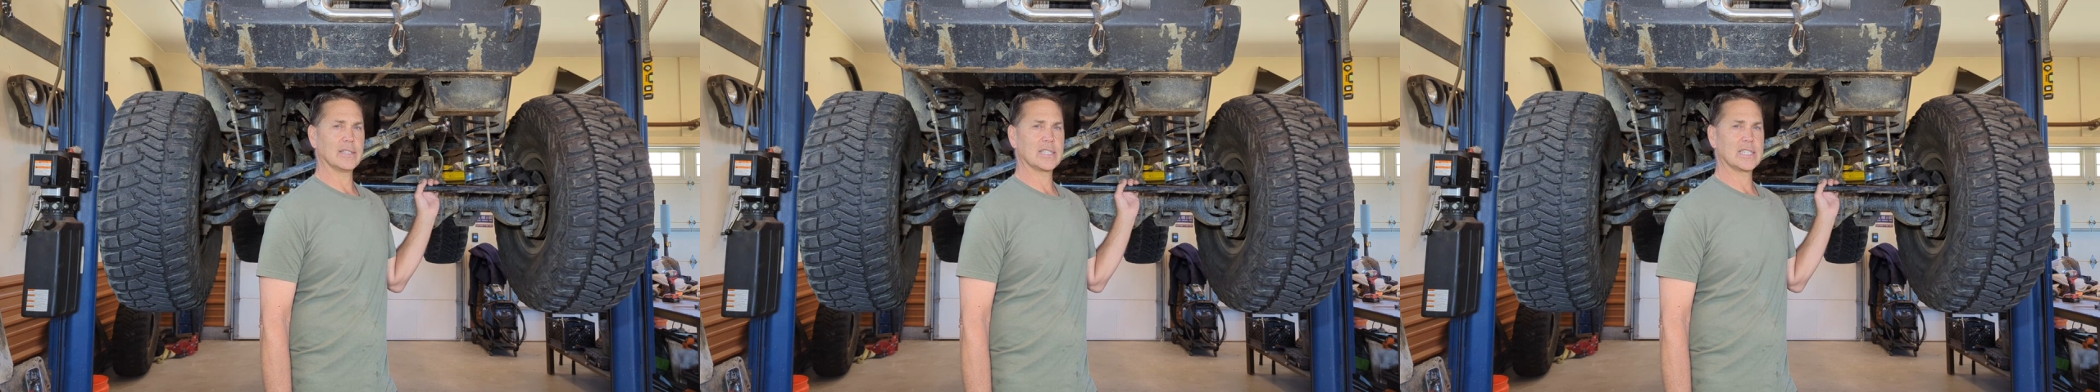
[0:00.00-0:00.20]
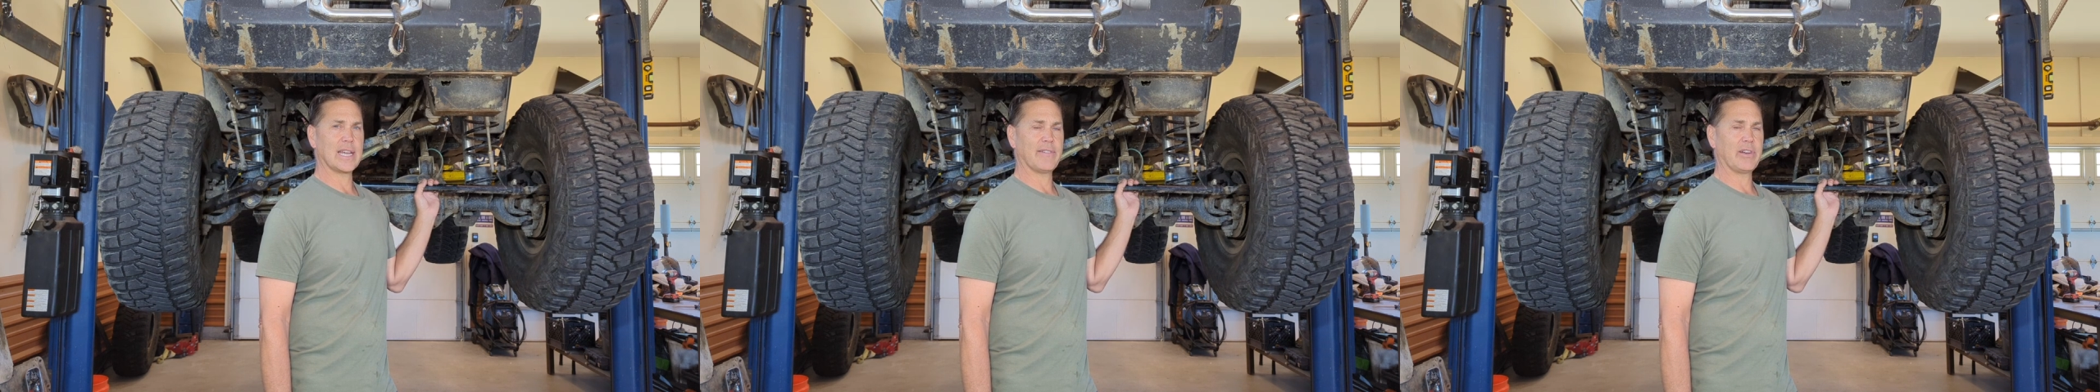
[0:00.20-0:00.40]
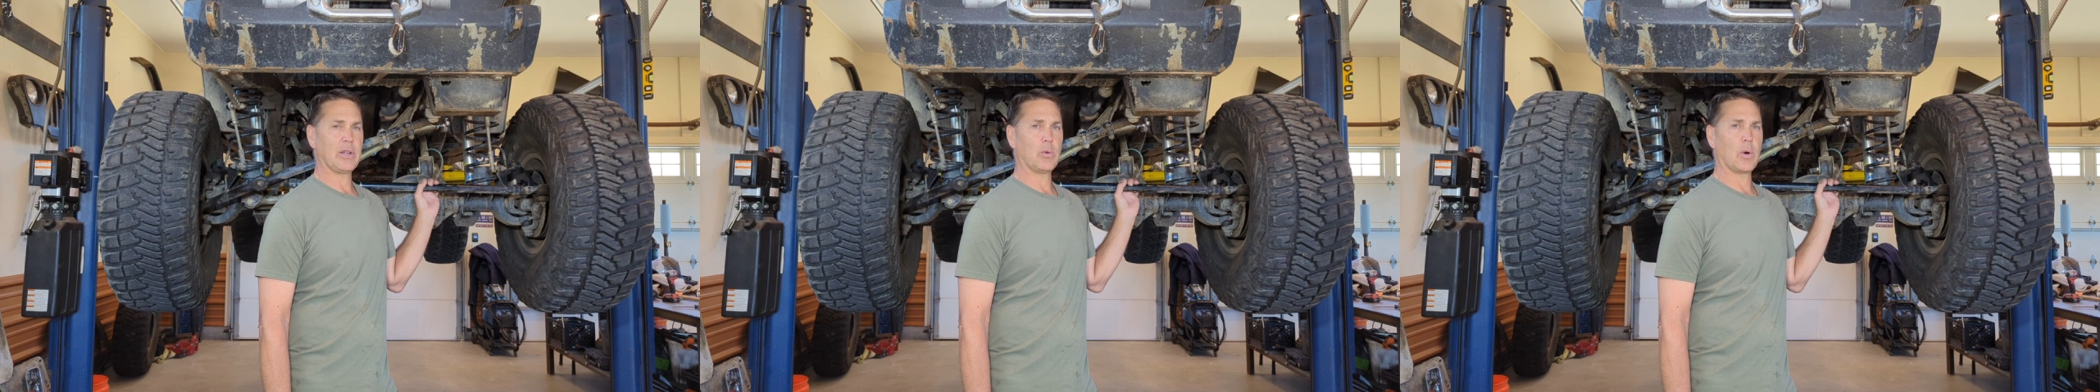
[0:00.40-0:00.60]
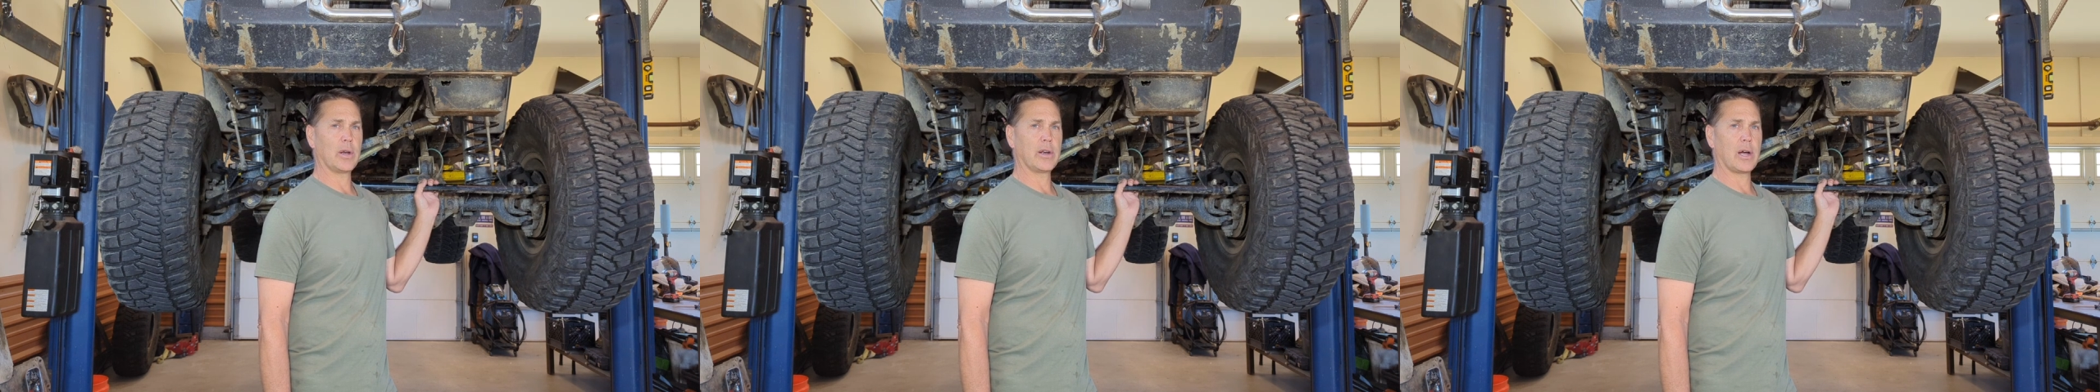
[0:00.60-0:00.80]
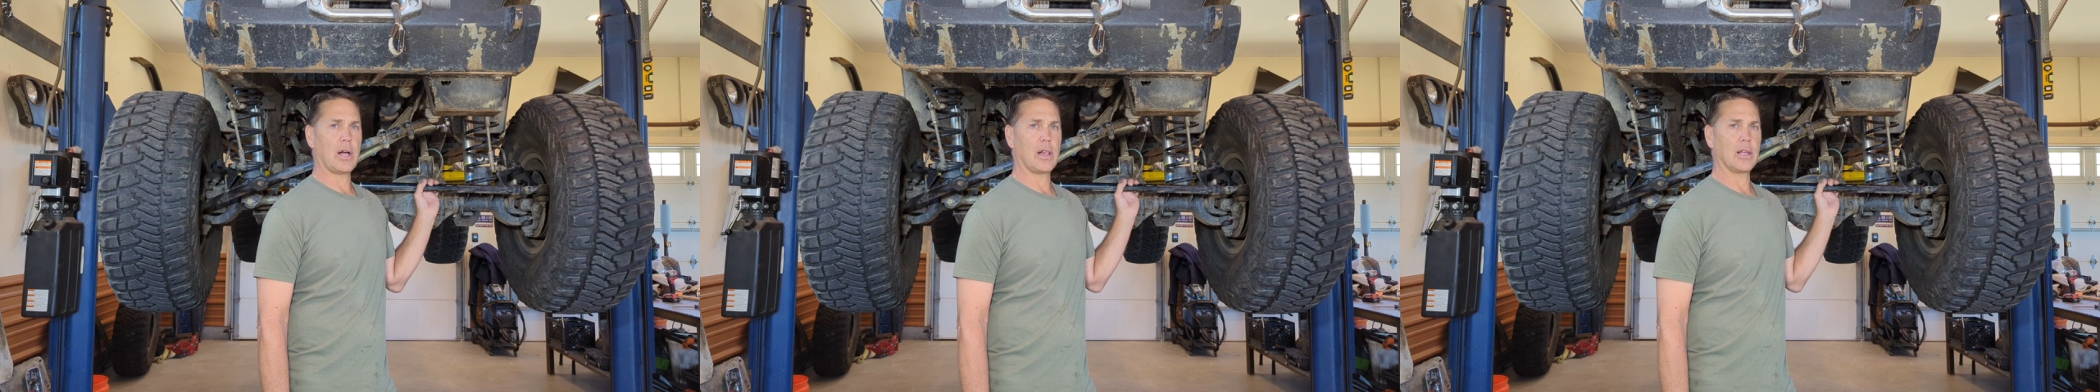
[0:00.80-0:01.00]

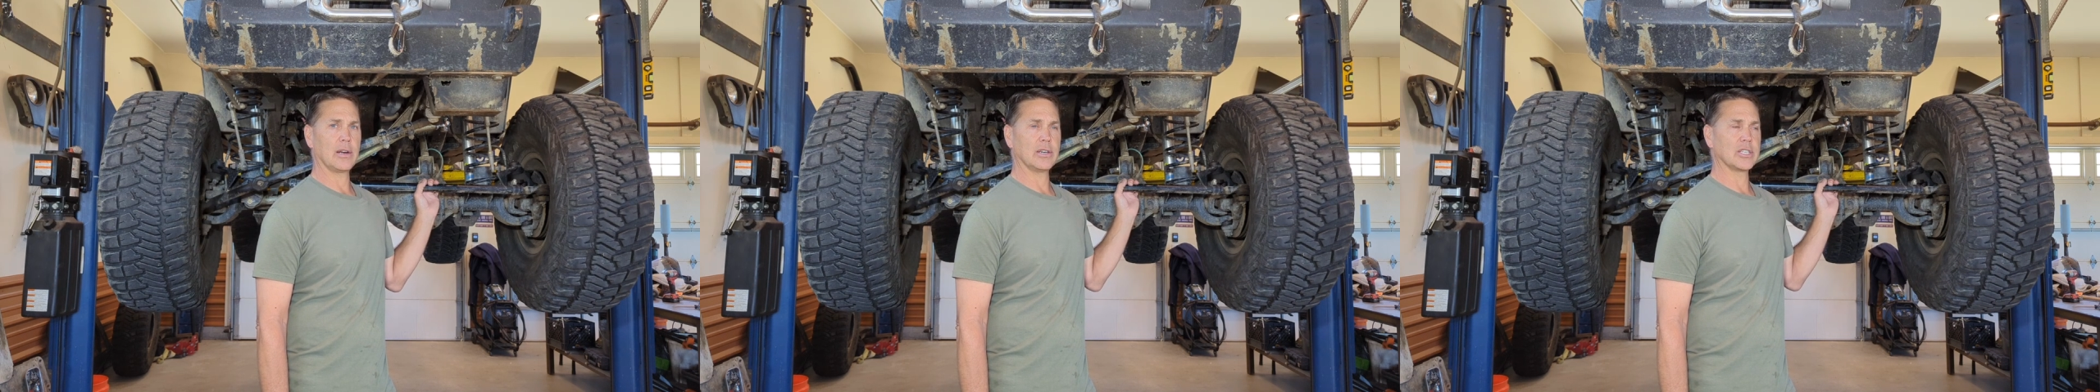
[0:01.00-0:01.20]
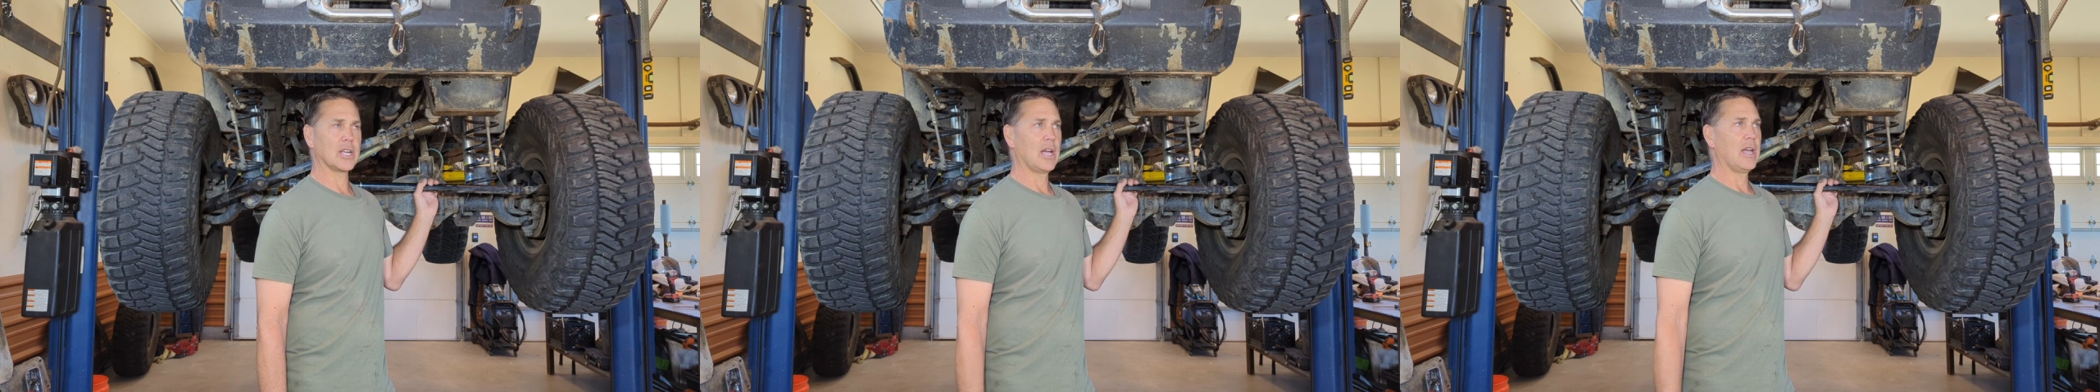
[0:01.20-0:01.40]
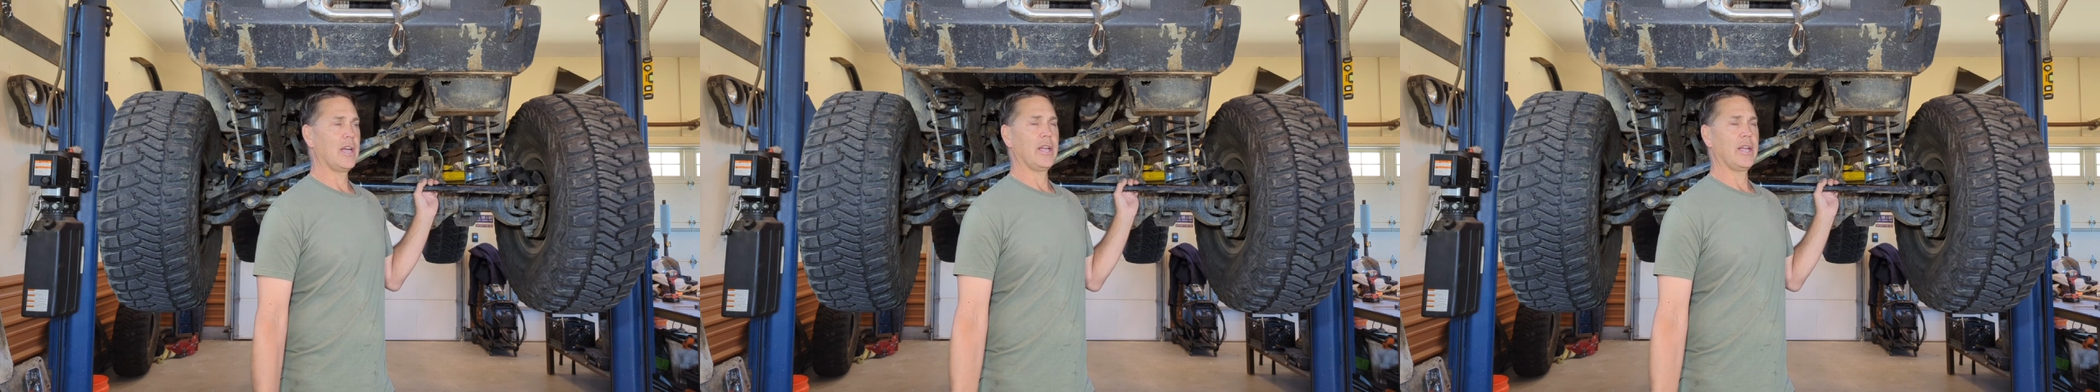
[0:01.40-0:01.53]
$71.